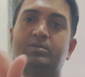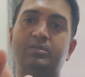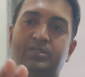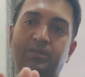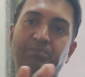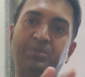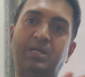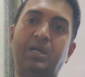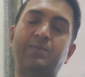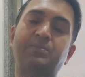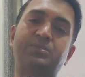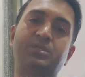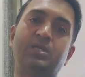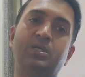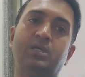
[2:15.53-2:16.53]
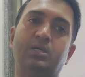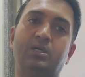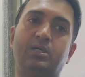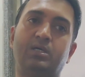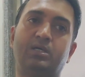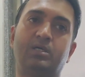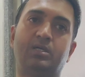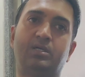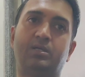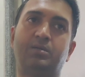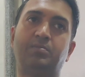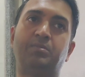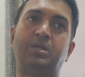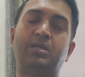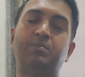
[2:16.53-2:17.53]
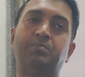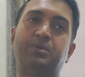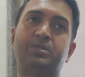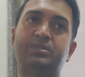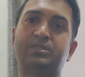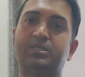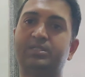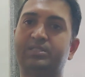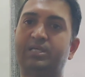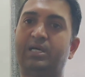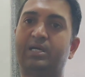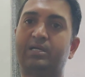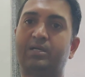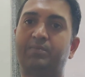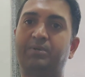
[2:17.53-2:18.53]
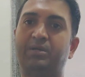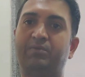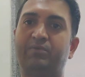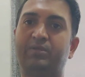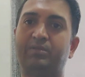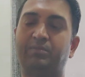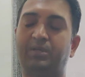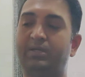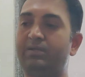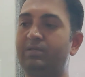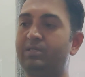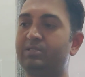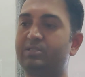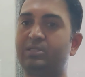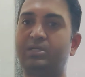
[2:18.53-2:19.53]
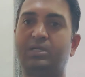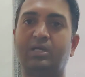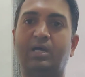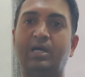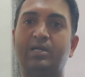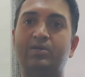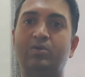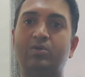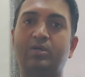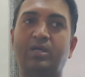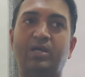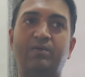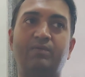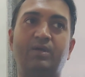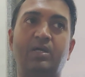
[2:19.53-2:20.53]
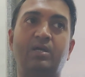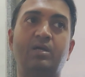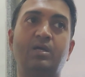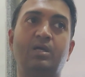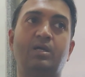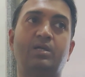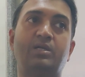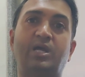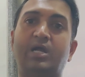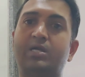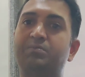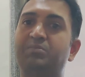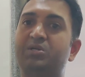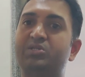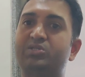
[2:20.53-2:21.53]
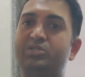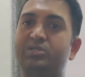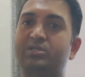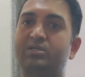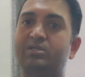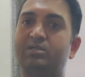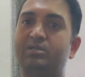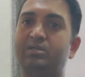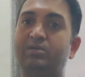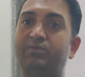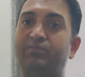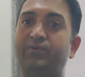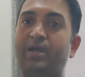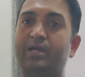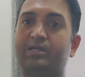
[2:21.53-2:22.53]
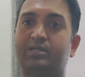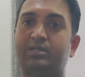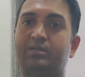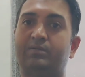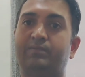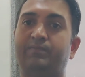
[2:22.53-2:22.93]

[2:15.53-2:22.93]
Sometimes many persons are coming with me, sir, I don't have a that much effect